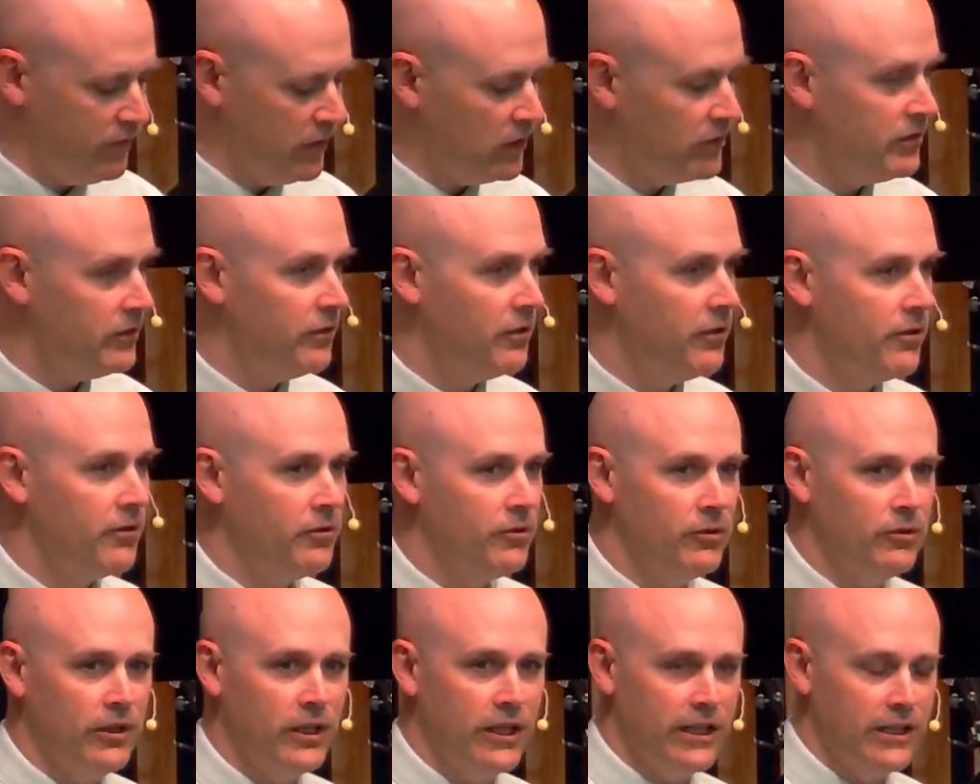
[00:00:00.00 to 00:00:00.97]
filtered
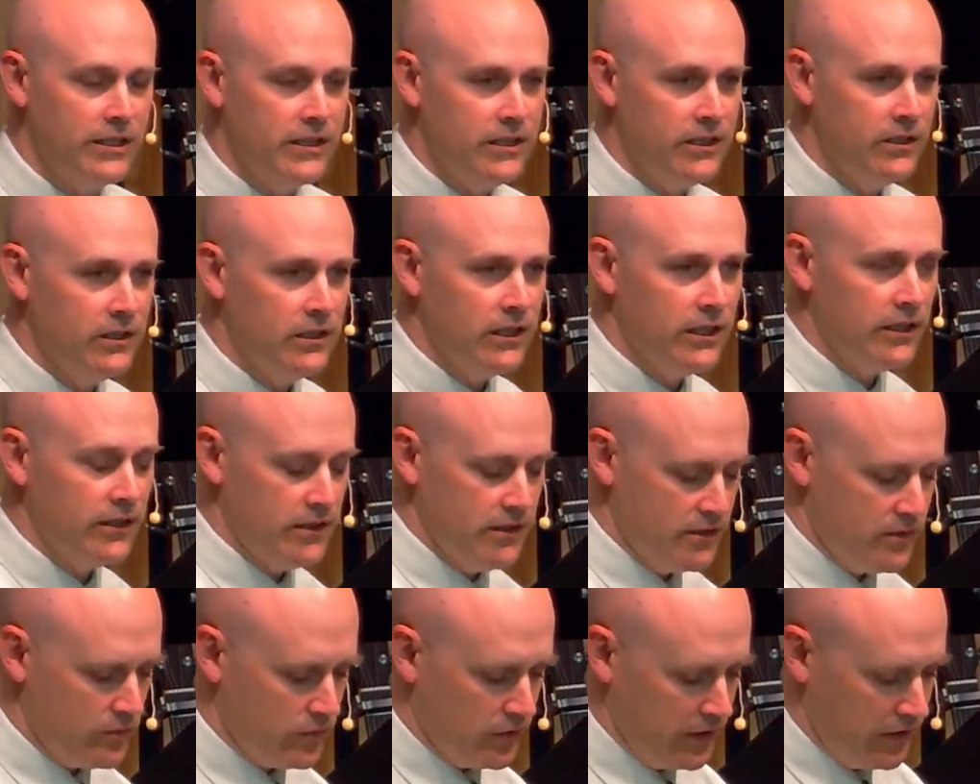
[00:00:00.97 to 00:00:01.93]
through an idea like
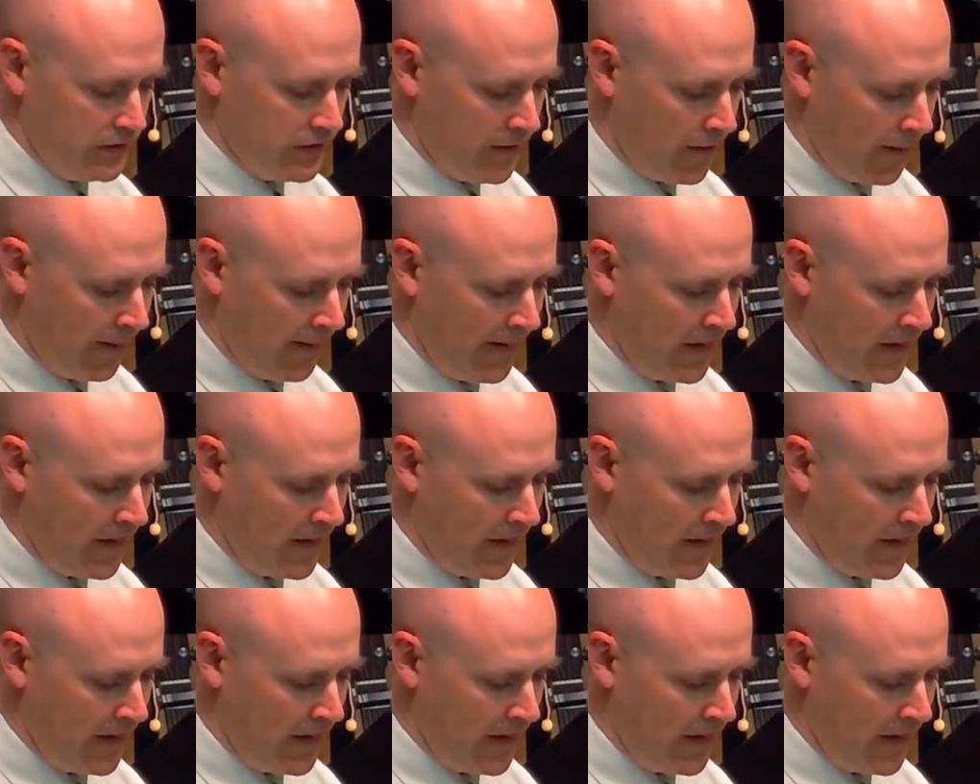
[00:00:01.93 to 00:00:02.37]
this one.